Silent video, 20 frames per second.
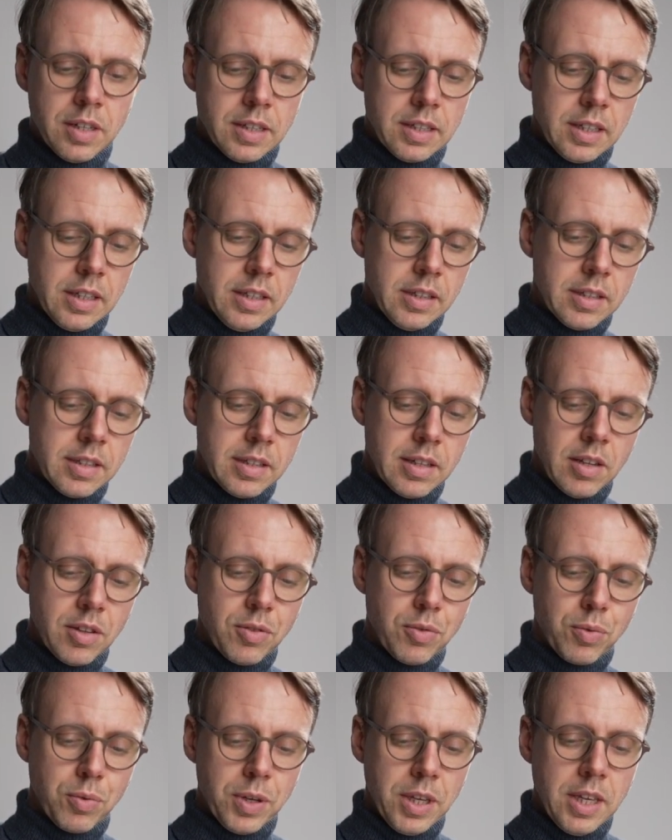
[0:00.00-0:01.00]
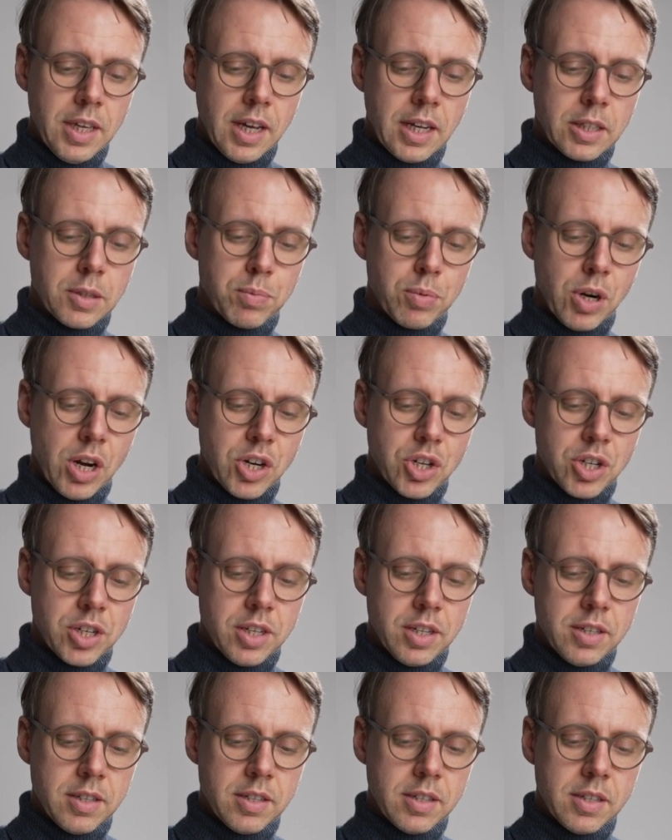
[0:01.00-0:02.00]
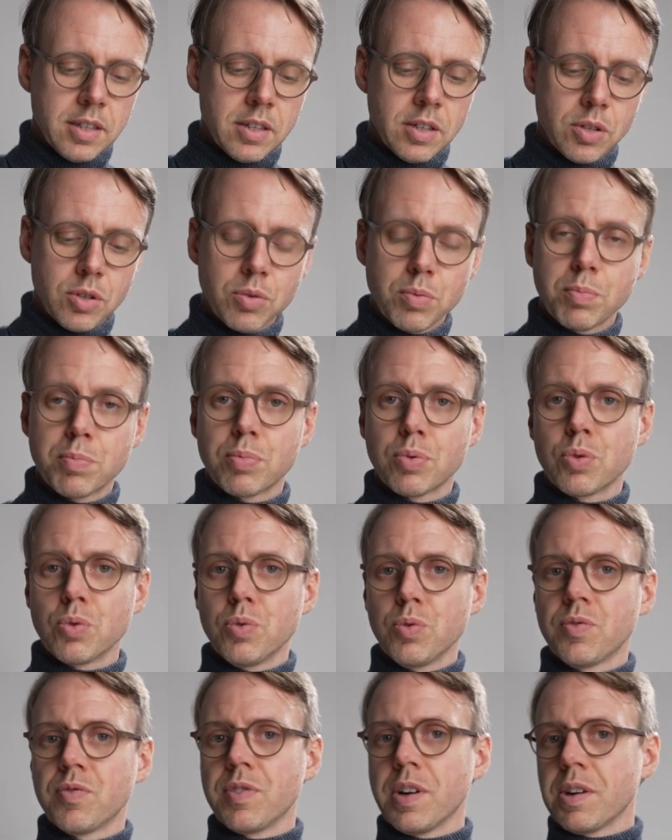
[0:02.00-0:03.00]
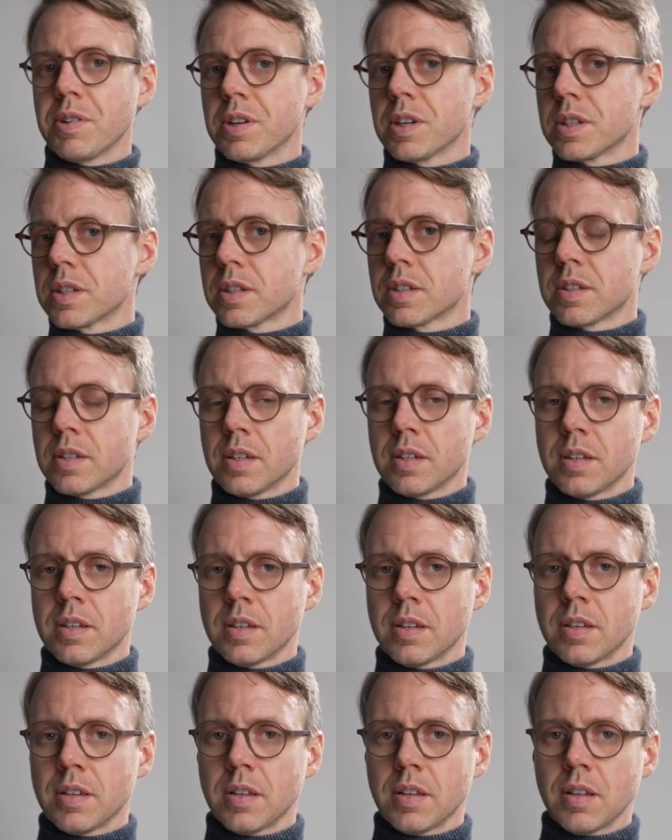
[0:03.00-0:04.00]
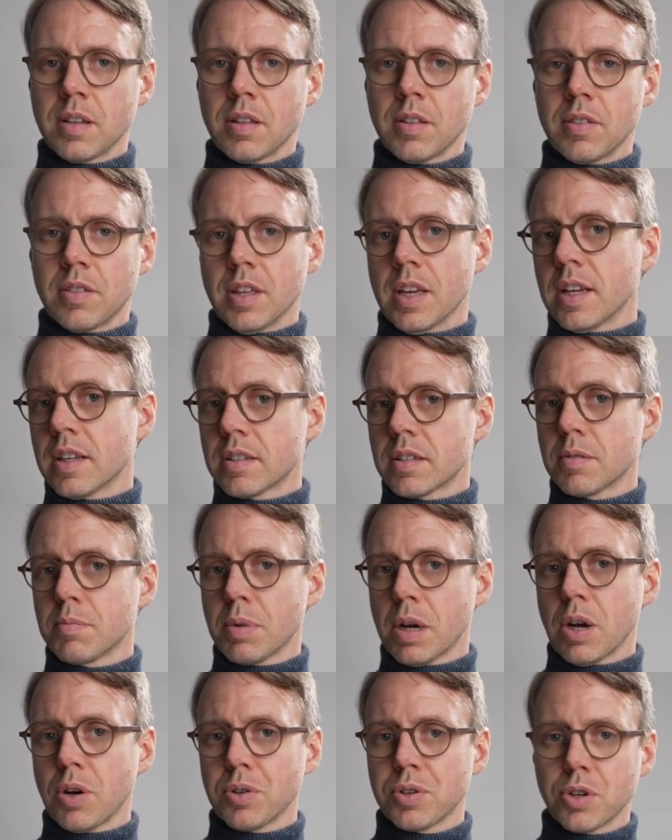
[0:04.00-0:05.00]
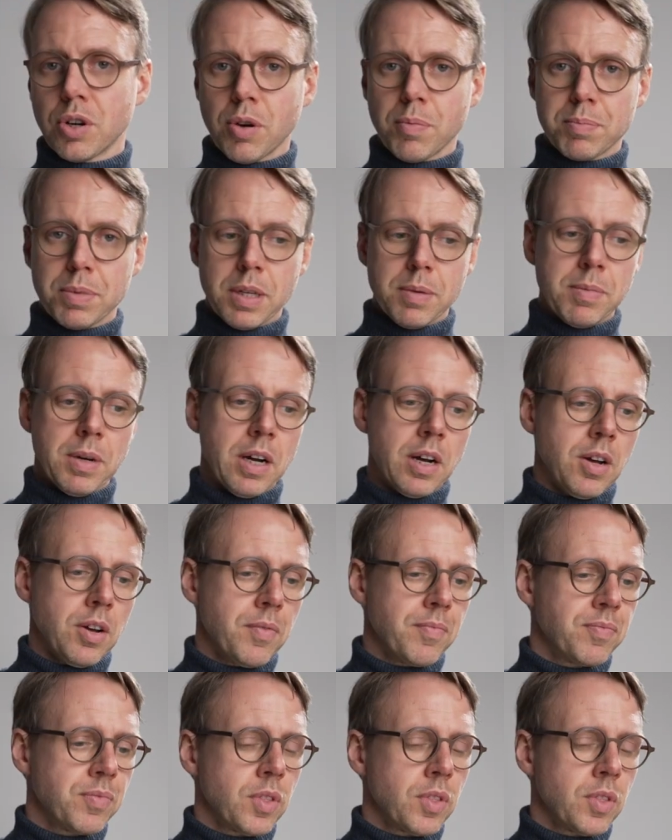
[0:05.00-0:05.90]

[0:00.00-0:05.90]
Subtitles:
these three expressions to prove various things about optima